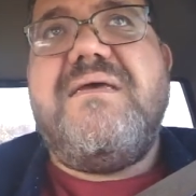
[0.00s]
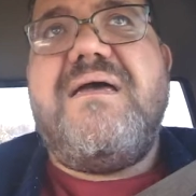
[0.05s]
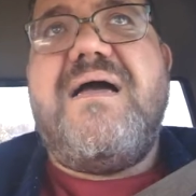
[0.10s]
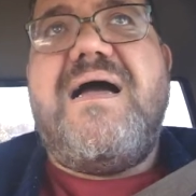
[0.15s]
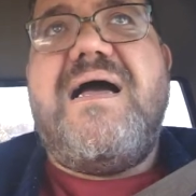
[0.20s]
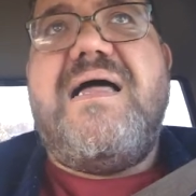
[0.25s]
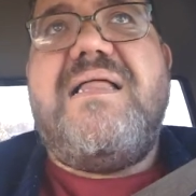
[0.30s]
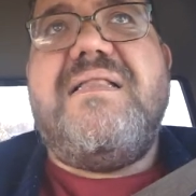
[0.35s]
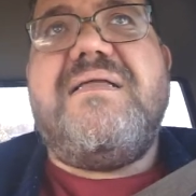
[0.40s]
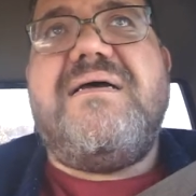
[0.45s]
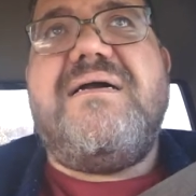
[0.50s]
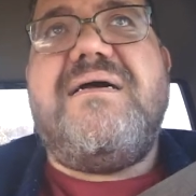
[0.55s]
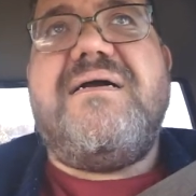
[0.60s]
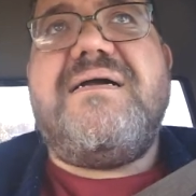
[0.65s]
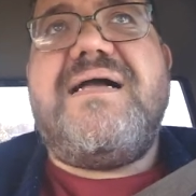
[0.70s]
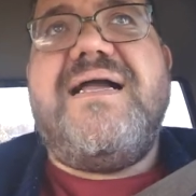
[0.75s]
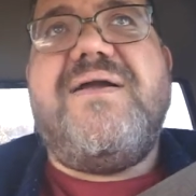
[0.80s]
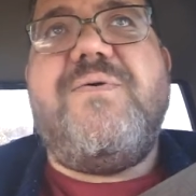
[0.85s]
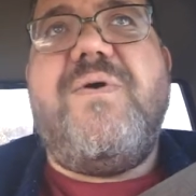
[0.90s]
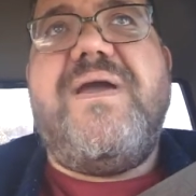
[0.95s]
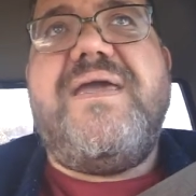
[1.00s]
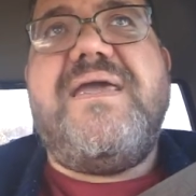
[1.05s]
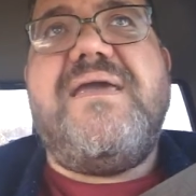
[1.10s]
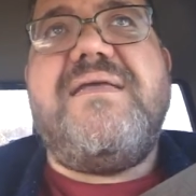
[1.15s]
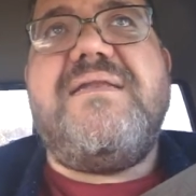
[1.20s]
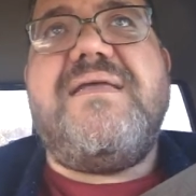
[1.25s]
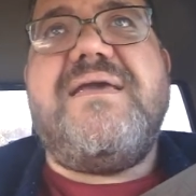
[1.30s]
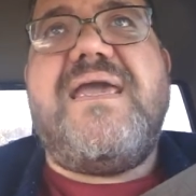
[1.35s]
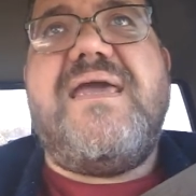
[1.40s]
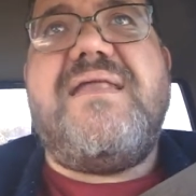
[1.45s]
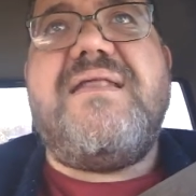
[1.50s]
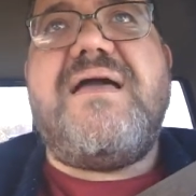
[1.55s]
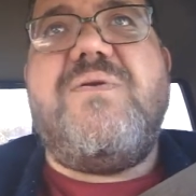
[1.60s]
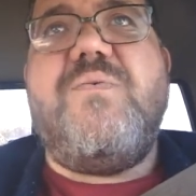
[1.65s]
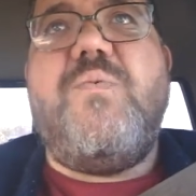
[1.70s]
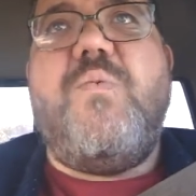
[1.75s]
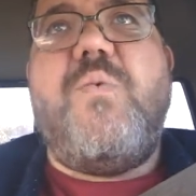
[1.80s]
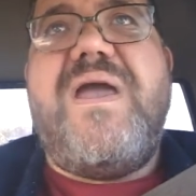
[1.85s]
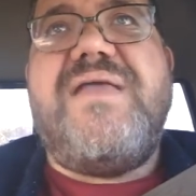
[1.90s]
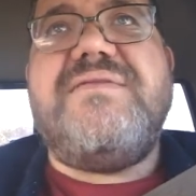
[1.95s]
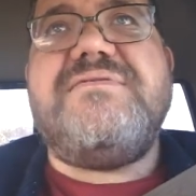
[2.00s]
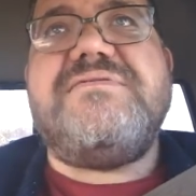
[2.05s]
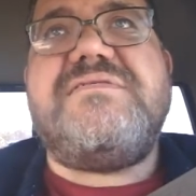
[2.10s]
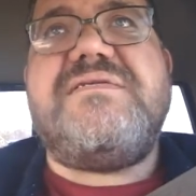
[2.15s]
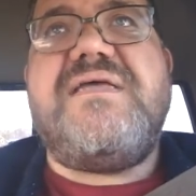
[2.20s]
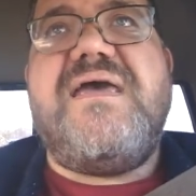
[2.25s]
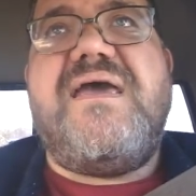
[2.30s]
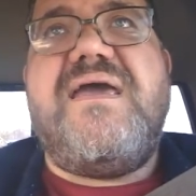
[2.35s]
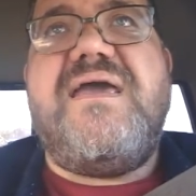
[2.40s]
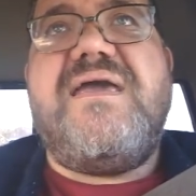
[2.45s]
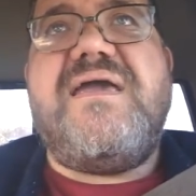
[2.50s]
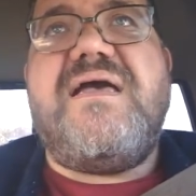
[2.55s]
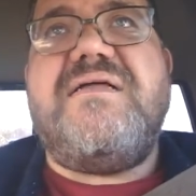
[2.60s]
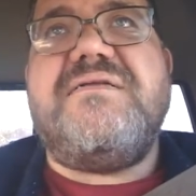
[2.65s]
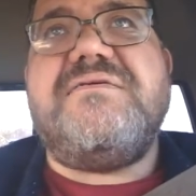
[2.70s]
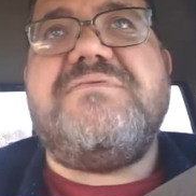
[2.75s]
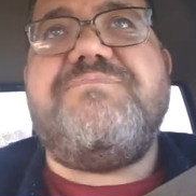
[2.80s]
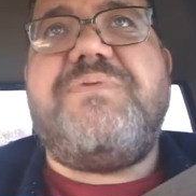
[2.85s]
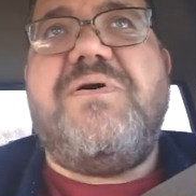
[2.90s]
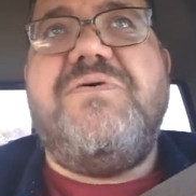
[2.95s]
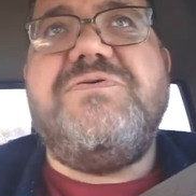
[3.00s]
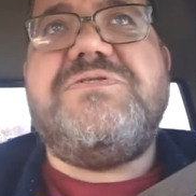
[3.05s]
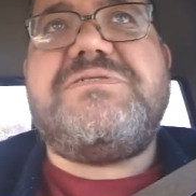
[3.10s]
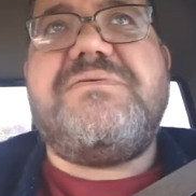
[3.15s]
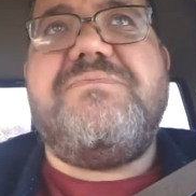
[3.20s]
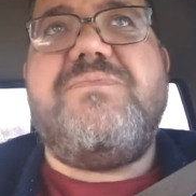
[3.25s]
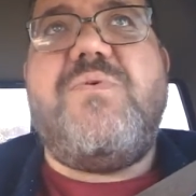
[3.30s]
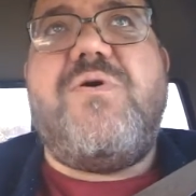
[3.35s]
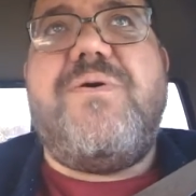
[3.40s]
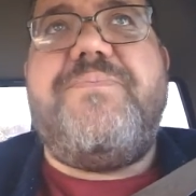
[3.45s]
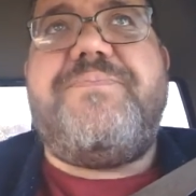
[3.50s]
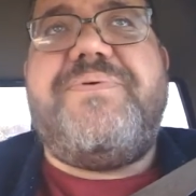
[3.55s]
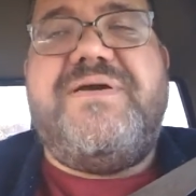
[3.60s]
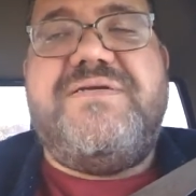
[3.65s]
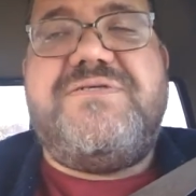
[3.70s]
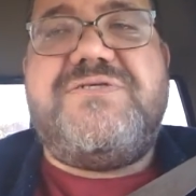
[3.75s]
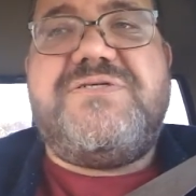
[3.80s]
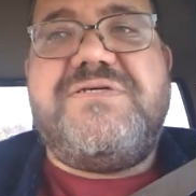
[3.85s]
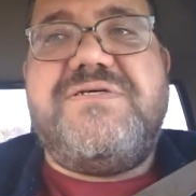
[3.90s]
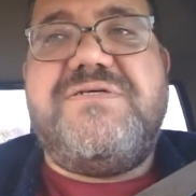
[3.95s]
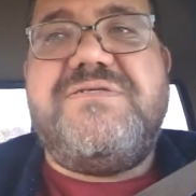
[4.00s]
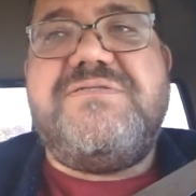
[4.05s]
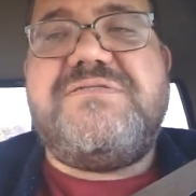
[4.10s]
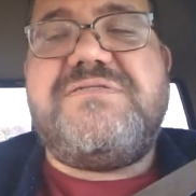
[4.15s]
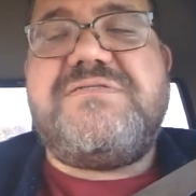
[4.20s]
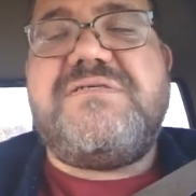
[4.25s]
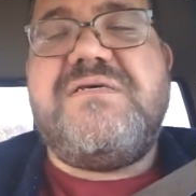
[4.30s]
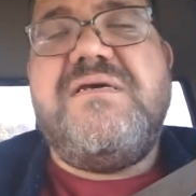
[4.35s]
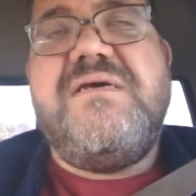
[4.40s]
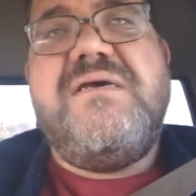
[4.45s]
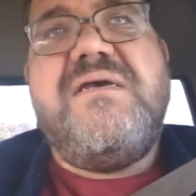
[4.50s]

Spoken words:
I weigh in again on Wednesday. I'll post some more pictures.